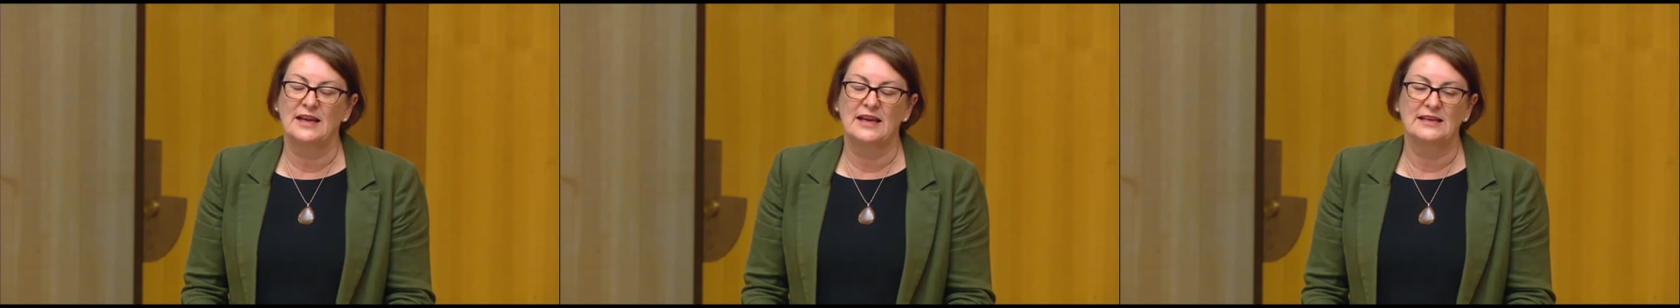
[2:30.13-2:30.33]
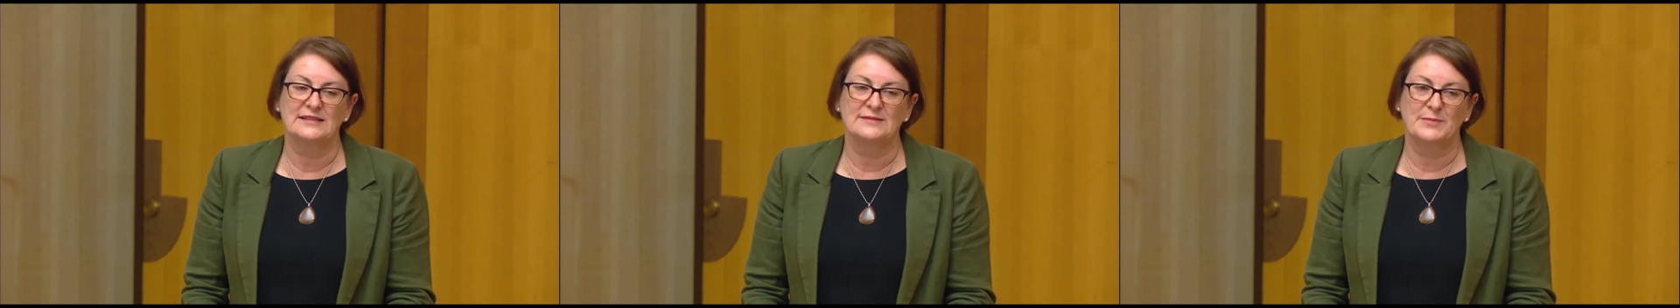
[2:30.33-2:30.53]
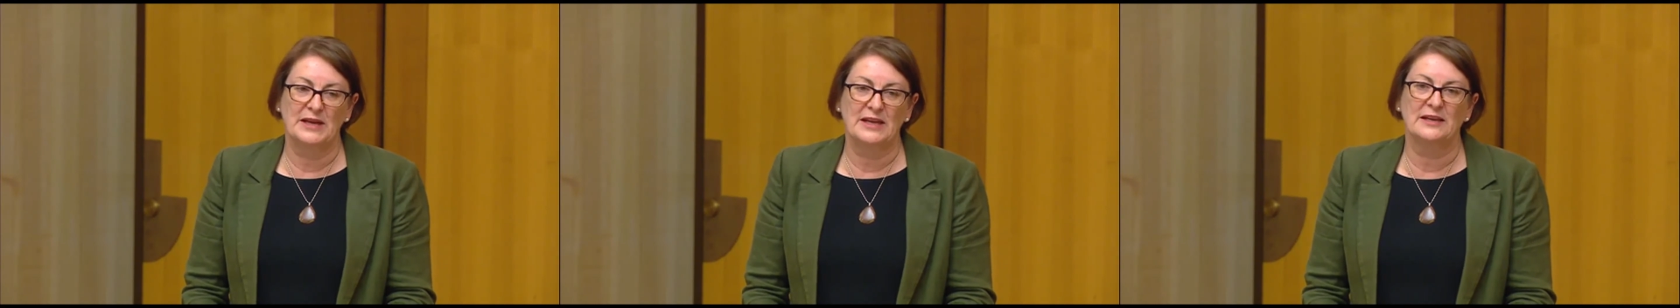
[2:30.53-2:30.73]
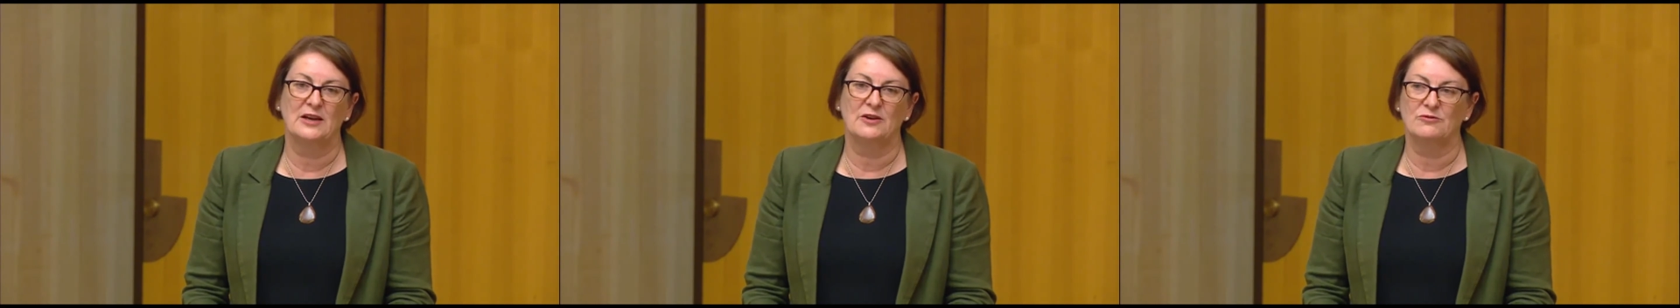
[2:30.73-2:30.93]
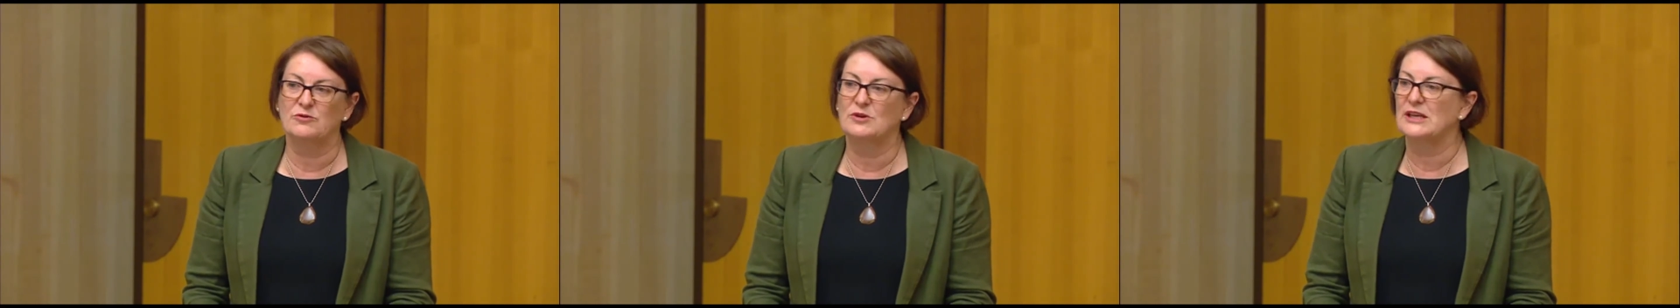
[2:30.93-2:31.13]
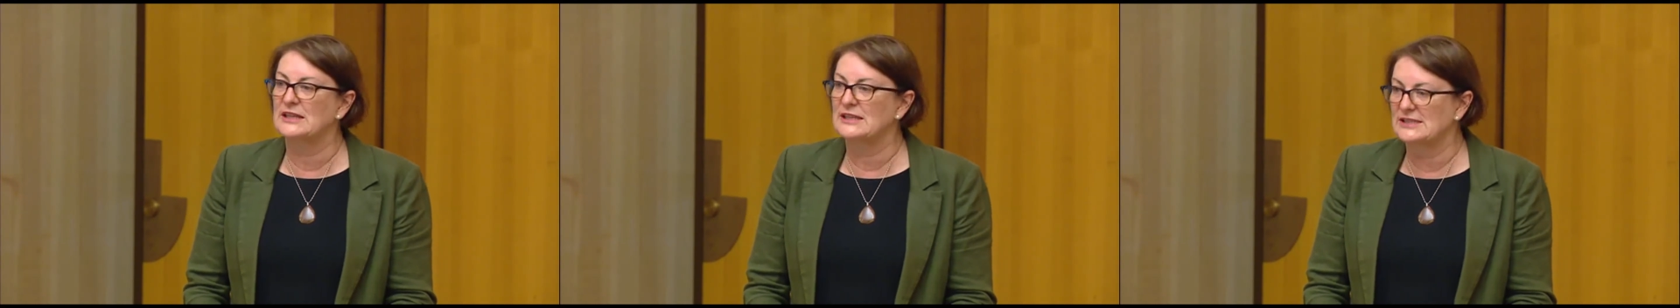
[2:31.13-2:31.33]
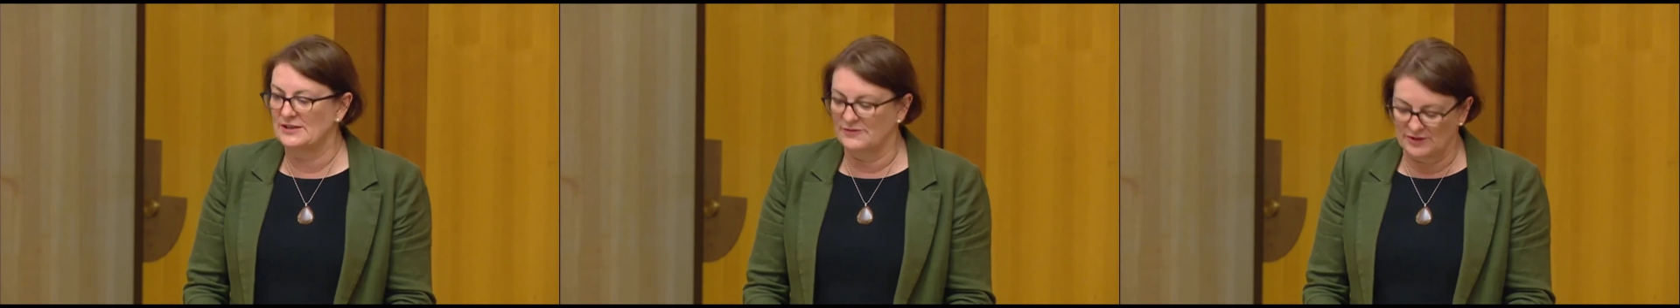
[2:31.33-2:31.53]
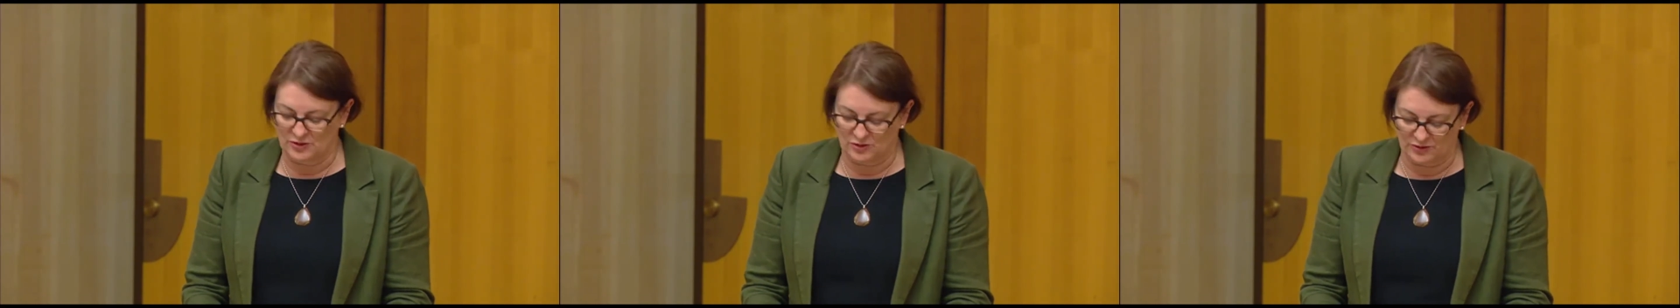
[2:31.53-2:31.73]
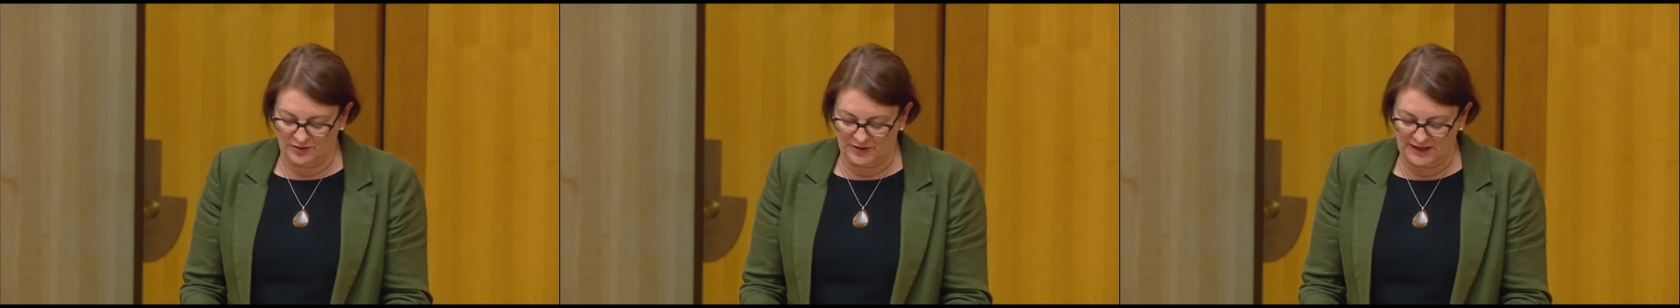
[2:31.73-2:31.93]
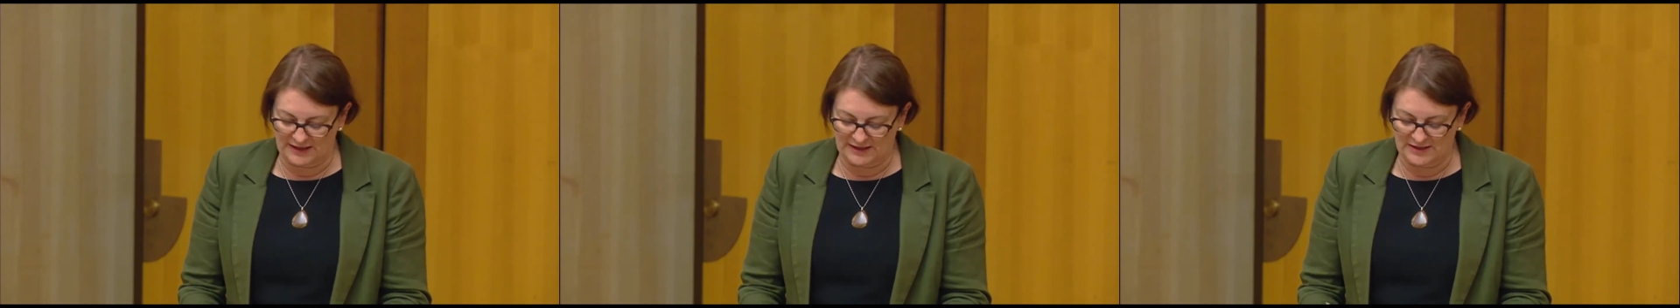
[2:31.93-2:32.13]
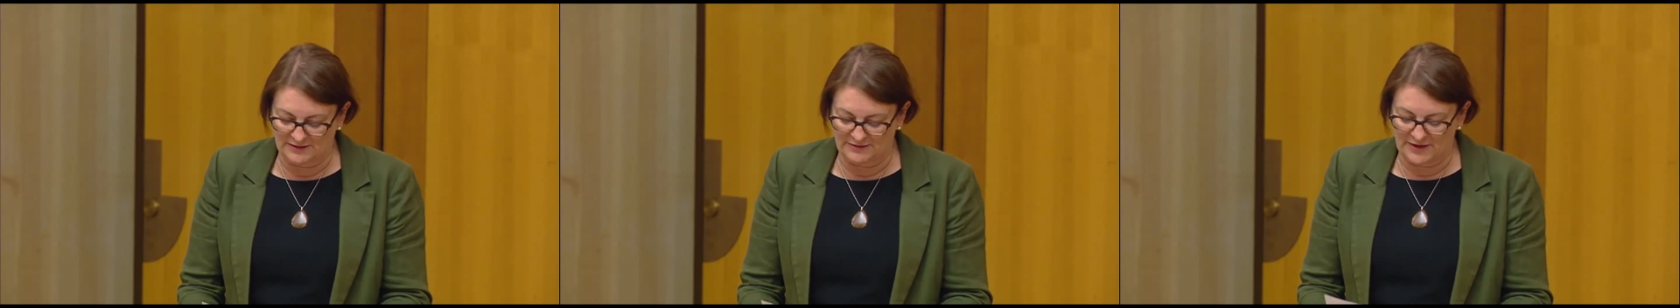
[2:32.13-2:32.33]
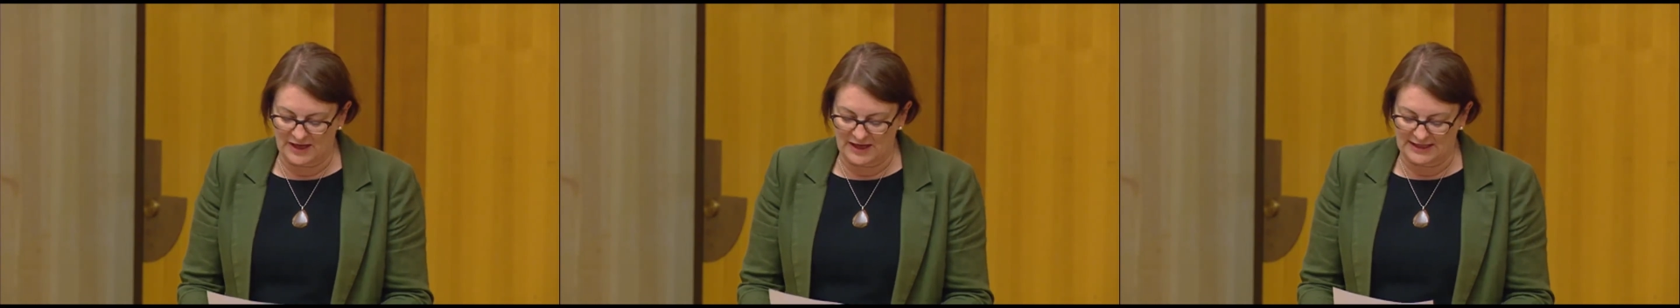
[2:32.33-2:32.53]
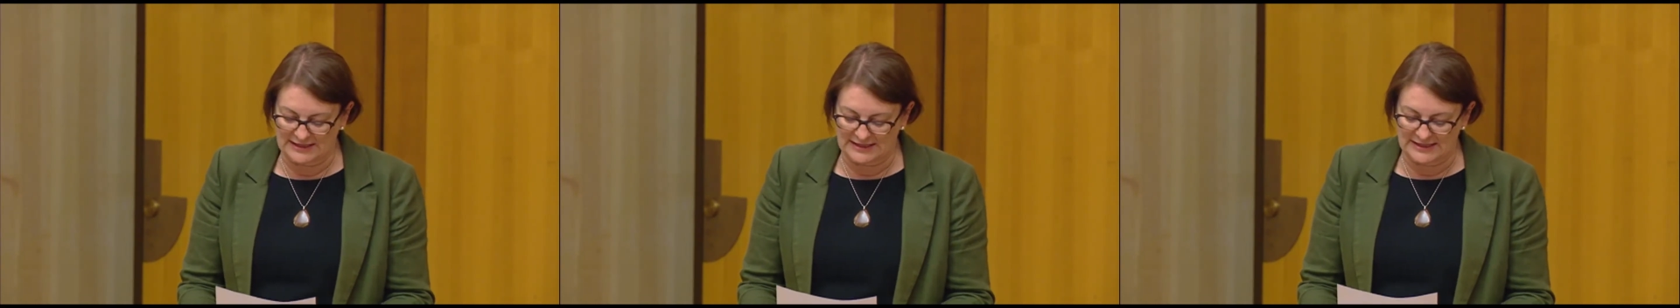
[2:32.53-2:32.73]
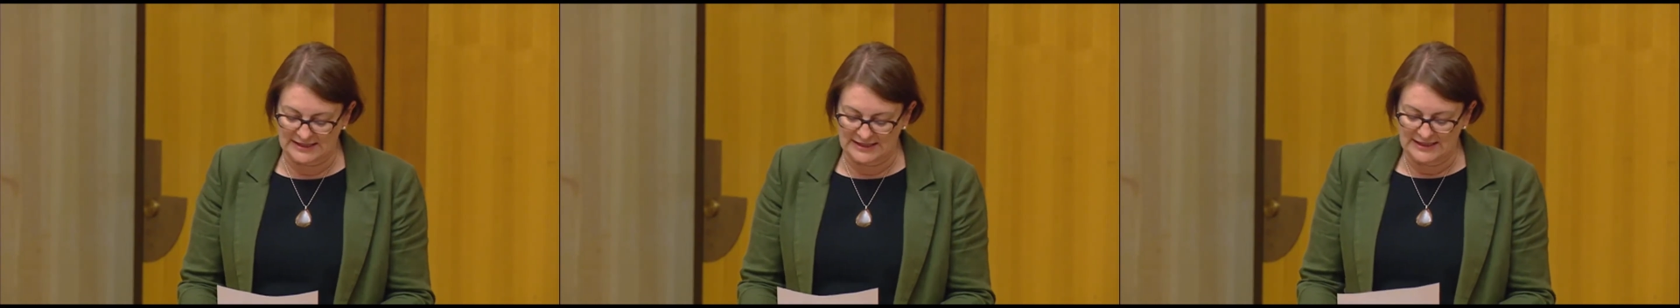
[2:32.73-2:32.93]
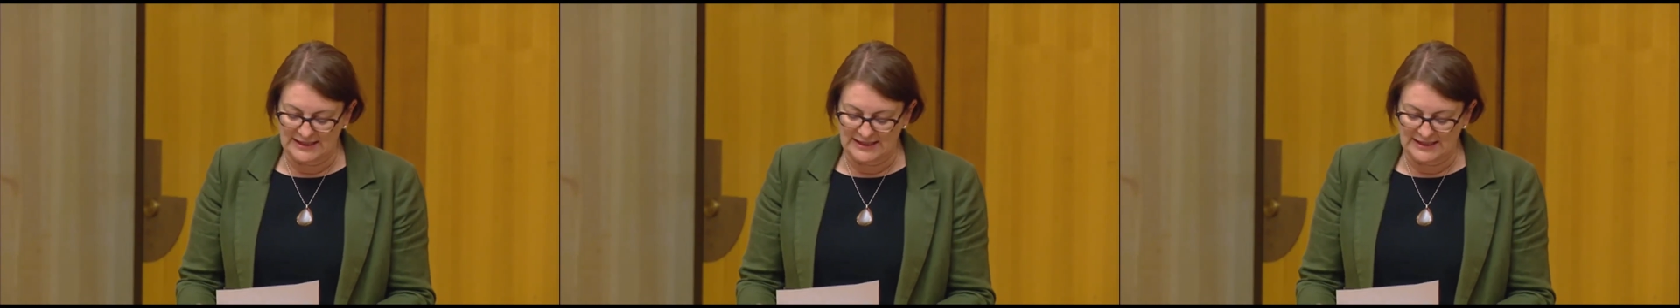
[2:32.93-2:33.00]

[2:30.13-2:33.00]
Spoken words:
has been a really difficult thing to find,